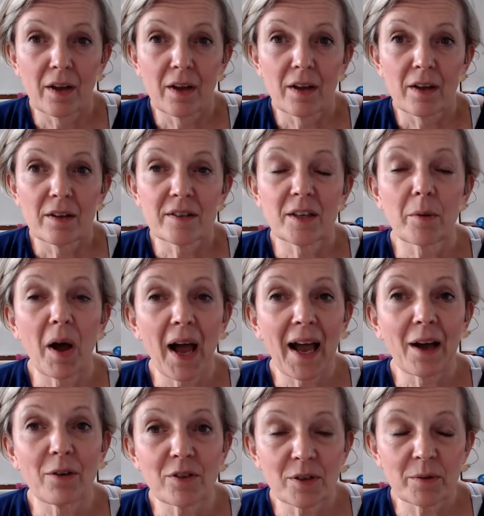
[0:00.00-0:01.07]
So
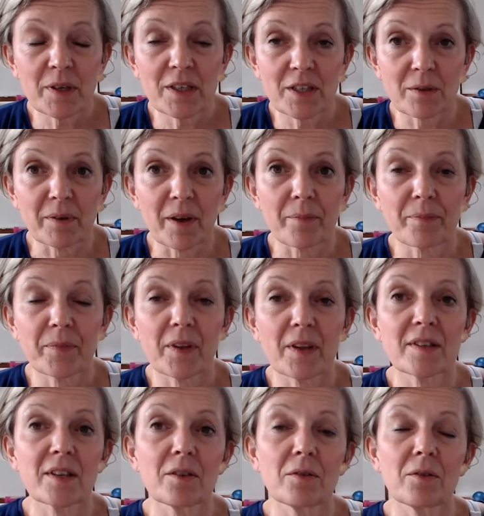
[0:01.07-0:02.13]
how do we do it?
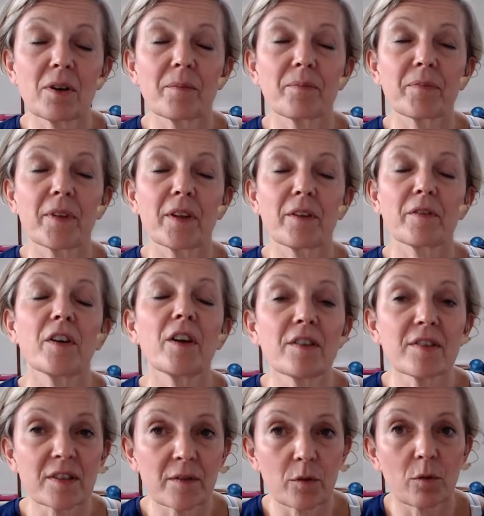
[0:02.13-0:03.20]
So
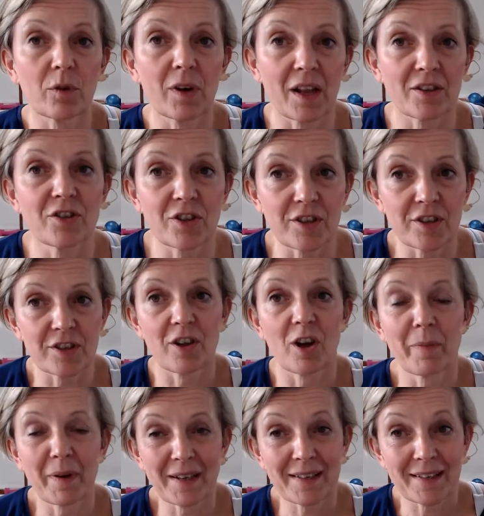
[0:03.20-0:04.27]
first of all, let's just start
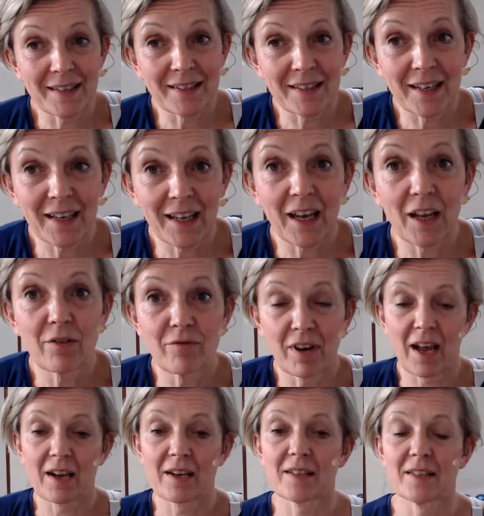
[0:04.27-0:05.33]
by sitting and
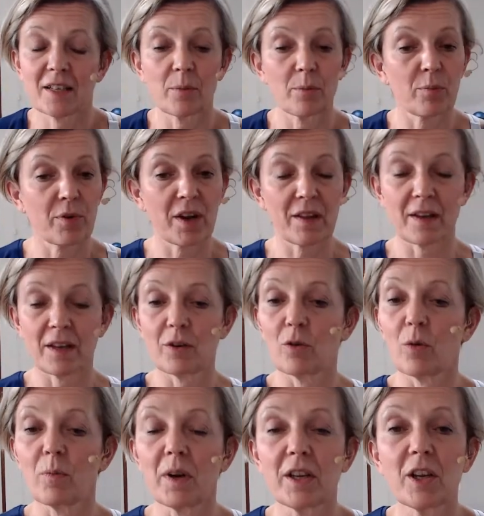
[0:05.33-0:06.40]
relaxing and breathing
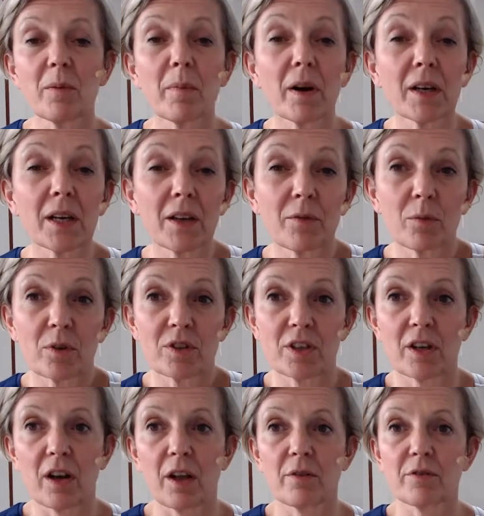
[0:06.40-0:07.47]
normally. And you might even want to
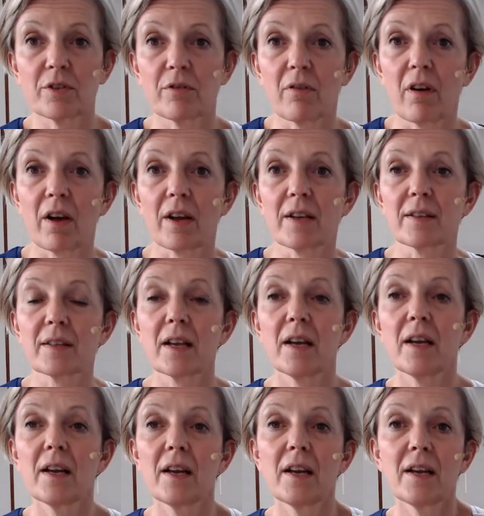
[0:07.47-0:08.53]
close your eyes.
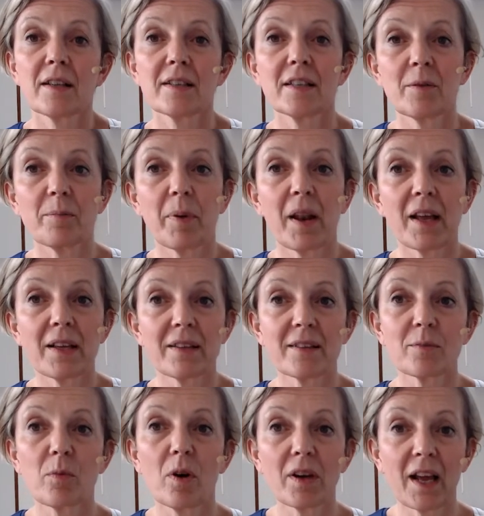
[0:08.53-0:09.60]
Sit and
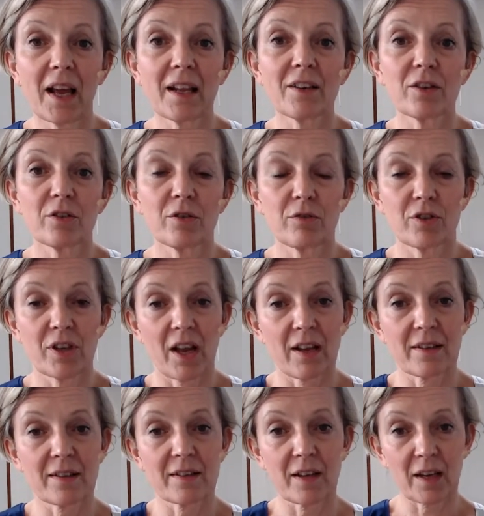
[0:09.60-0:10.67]
place one hand on your
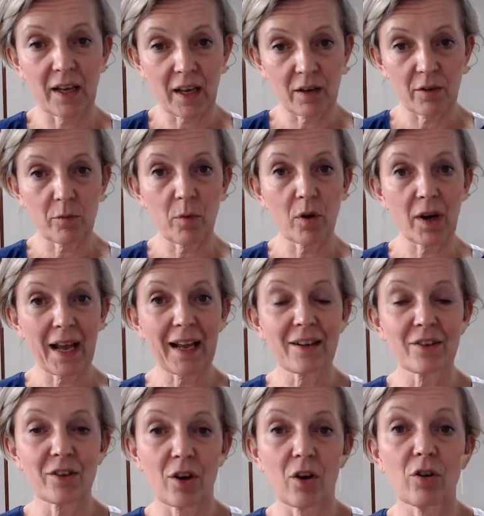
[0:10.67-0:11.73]
chest and kind of one hand
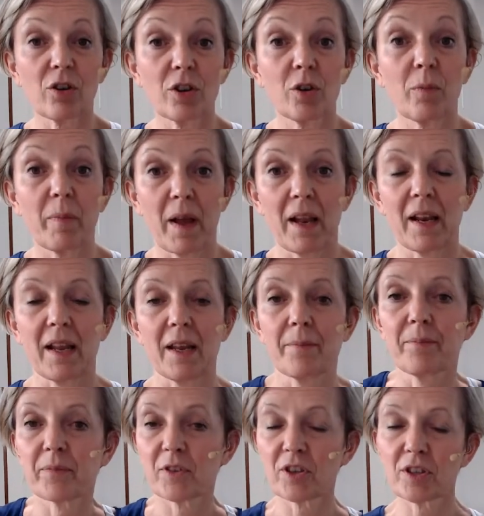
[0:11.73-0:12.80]
on your belly.
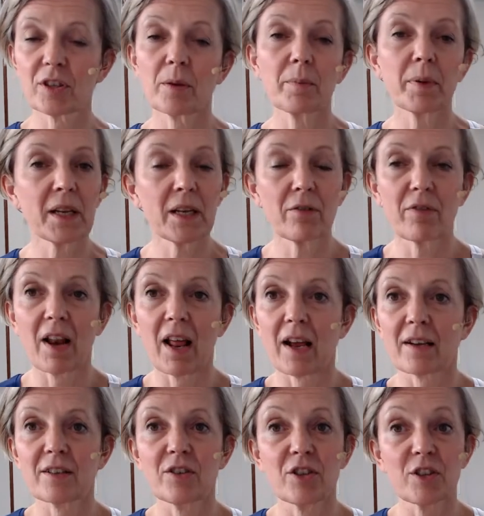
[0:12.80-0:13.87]
Just completely
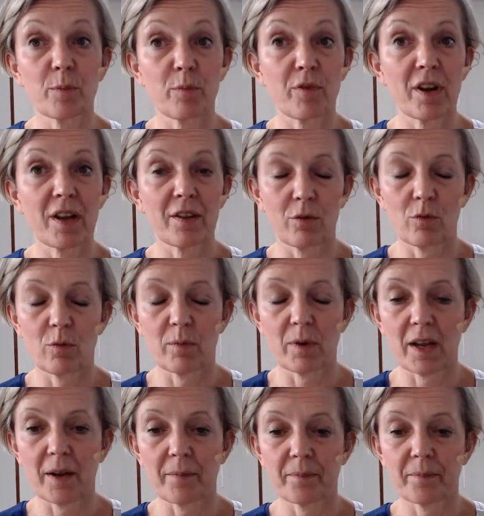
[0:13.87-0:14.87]
relax and just breathe normally.